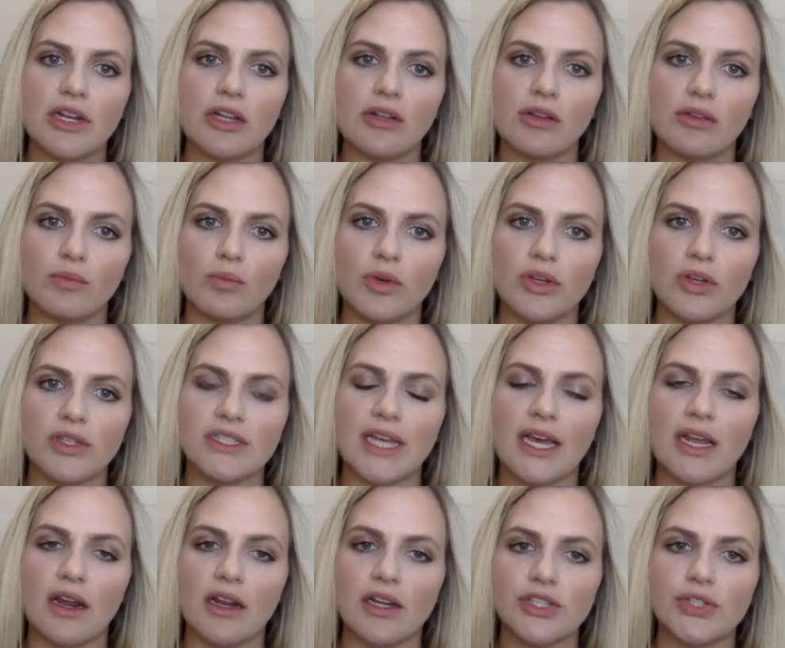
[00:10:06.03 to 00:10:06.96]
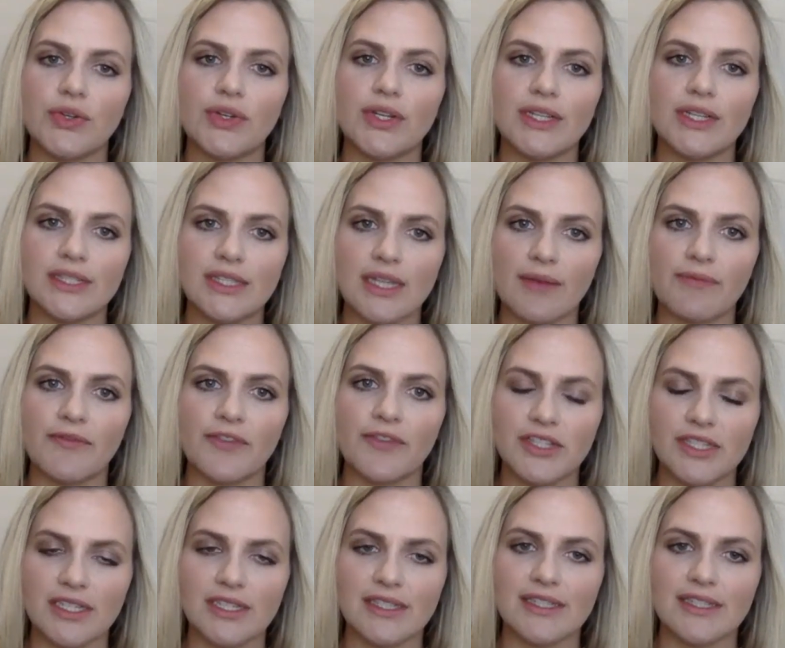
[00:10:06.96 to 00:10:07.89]
and we'll set our students up for
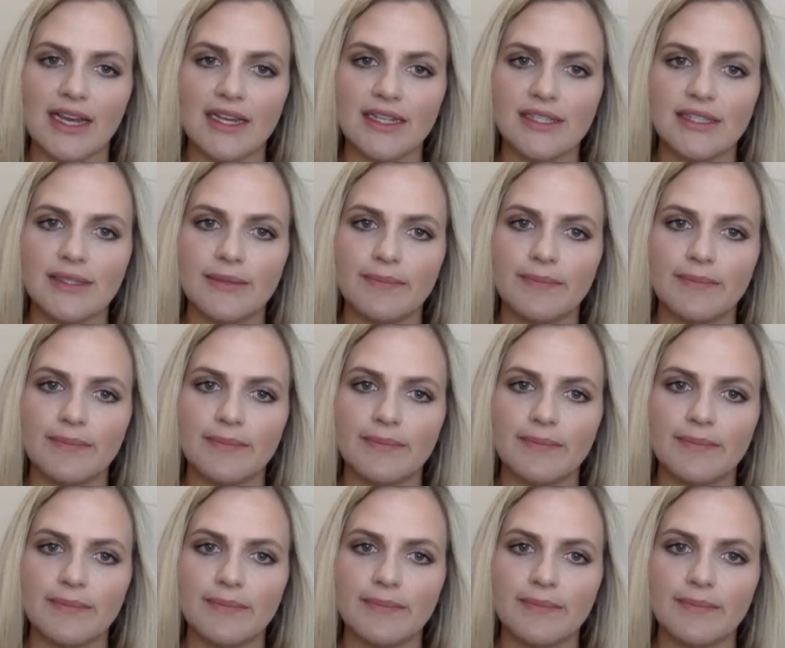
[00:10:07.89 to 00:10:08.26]
success.